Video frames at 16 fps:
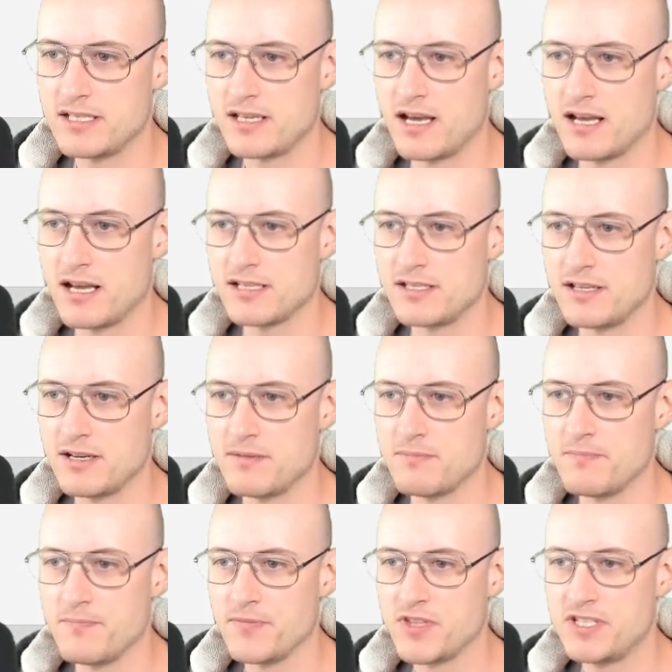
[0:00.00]

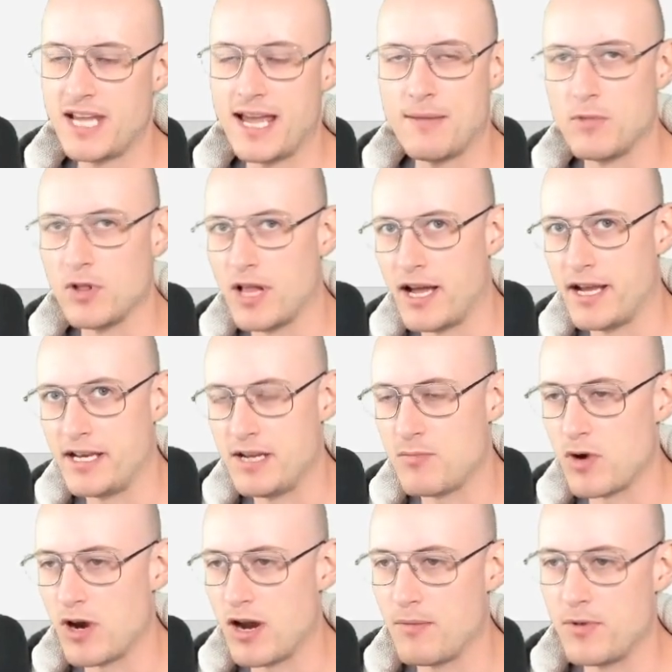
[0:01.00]
custom table ID
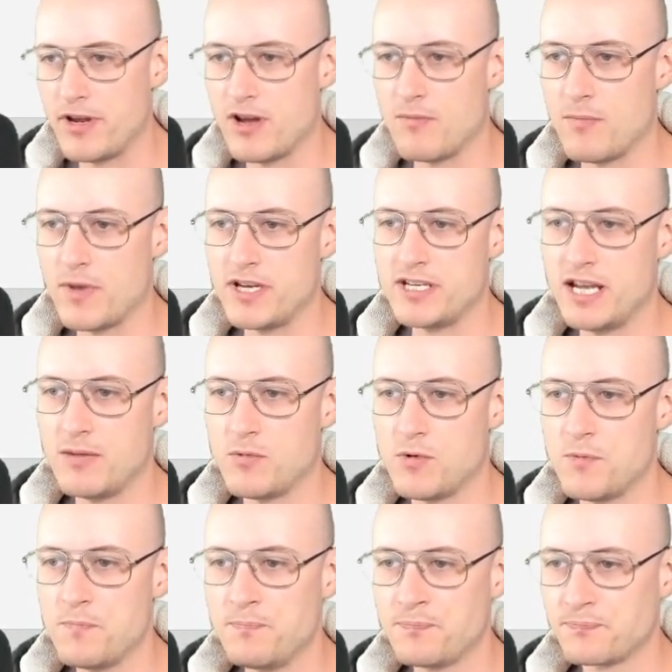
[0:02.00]
property on my
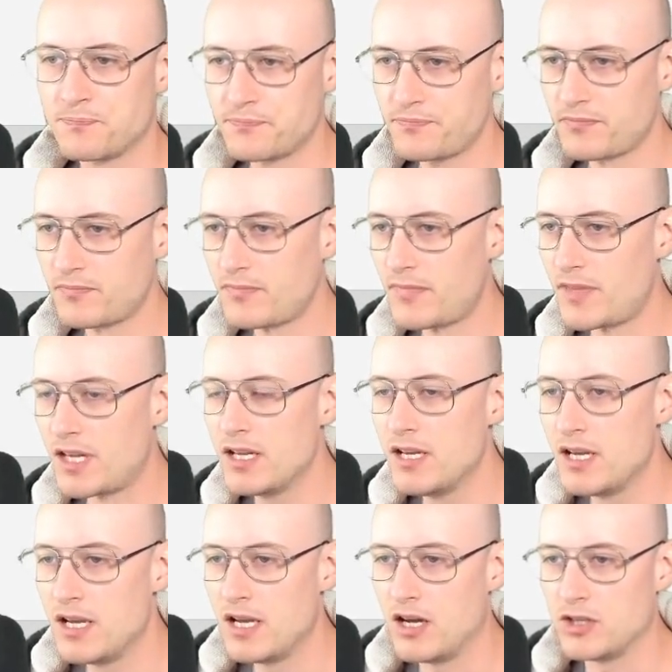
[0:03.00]
table.
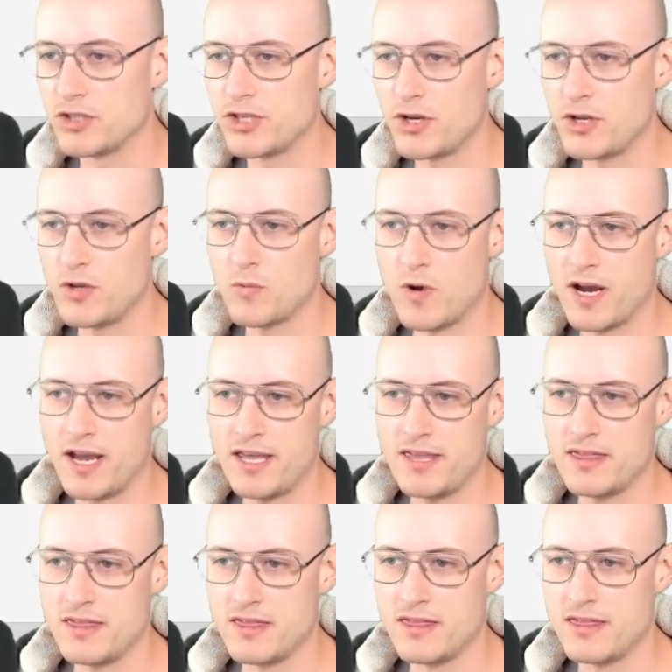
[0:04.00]
I'll show you why
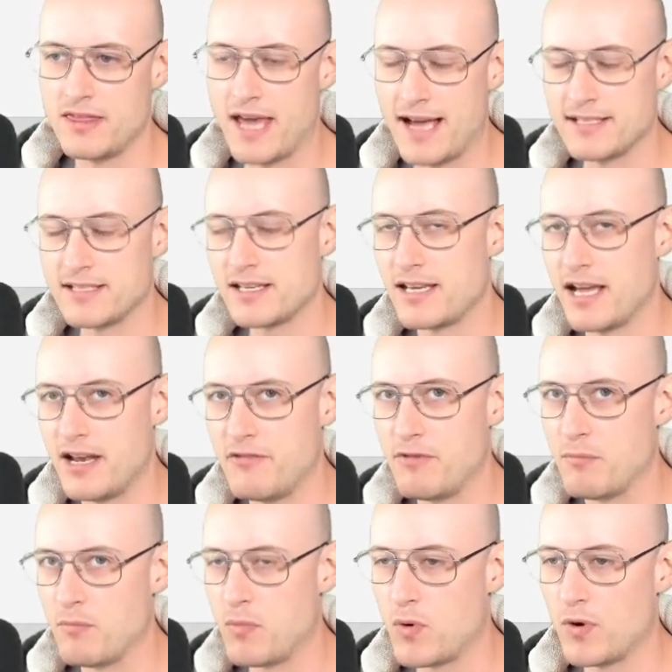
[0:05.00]
that's kind of
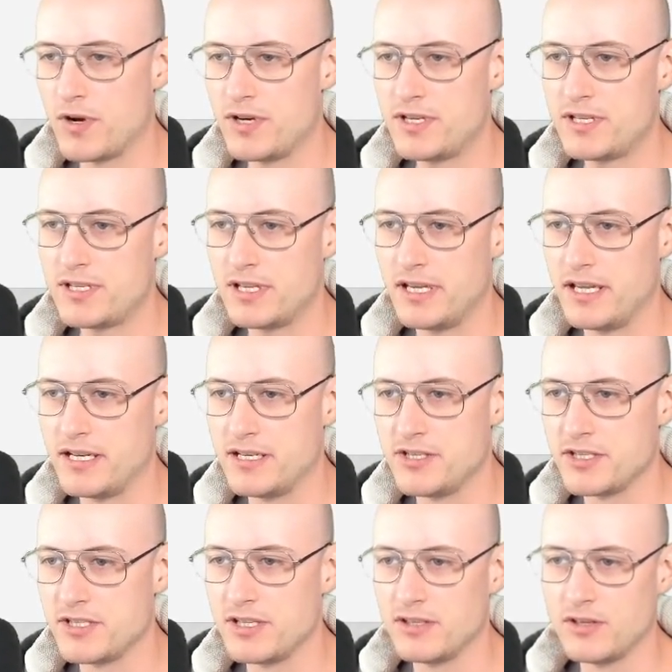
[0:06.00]
important in
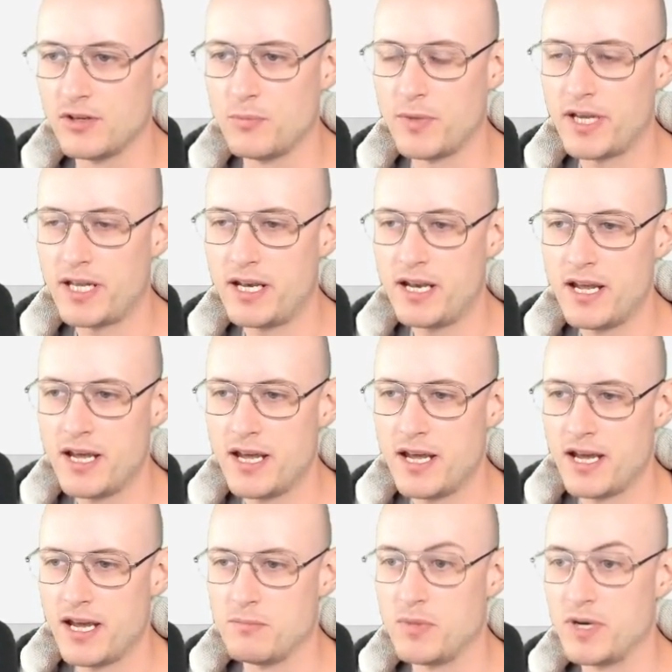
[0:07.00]
just a little bit.
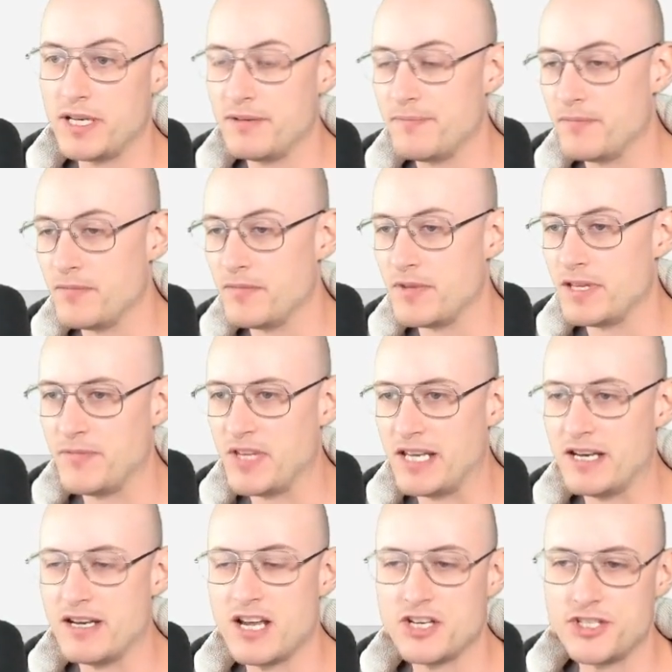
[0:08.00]
But in a
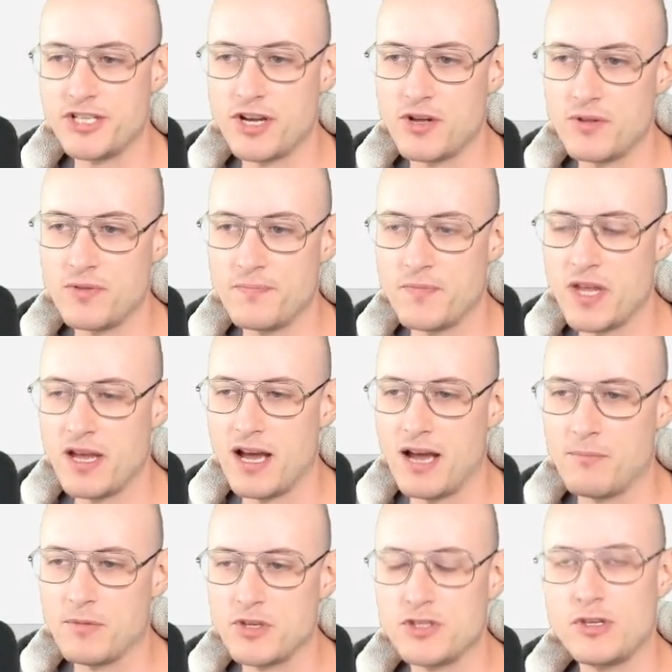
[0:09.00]
nutshell,
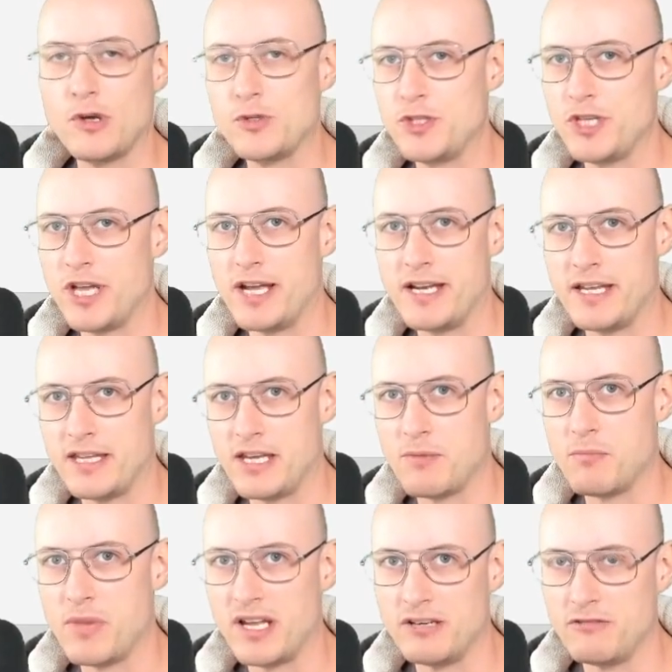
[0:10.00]
I'm associating the
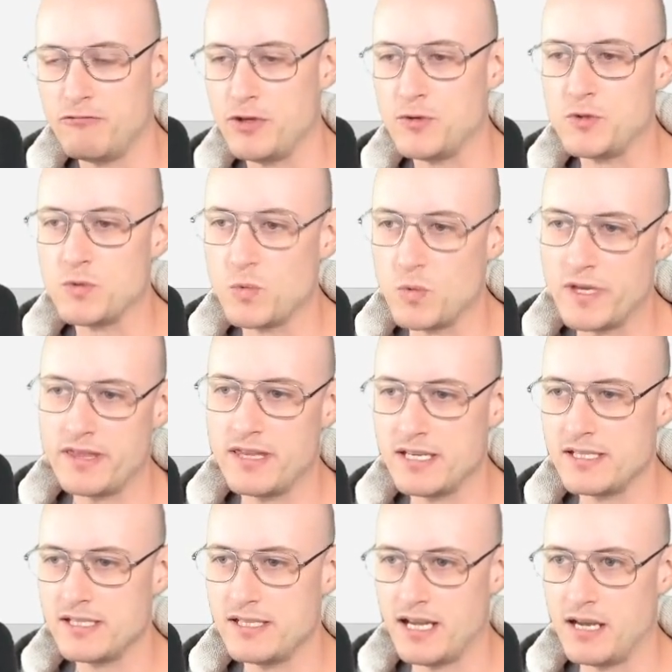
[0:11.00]
embedded views with
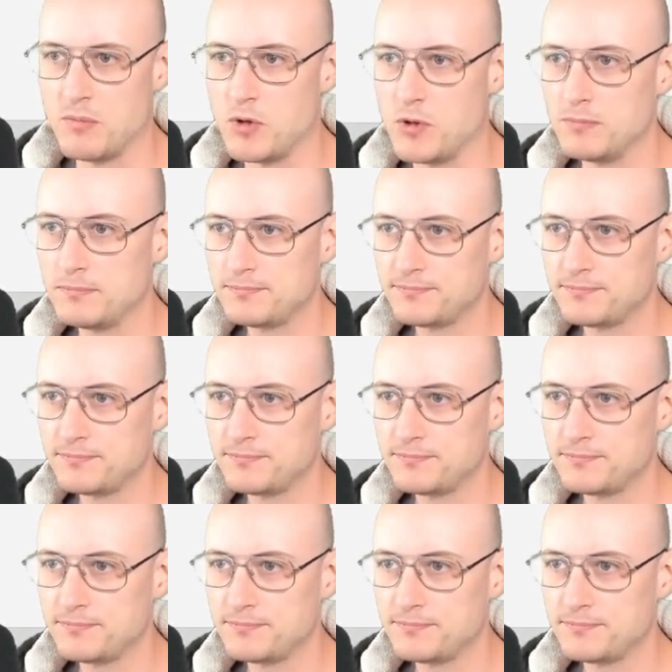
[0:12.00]
this table.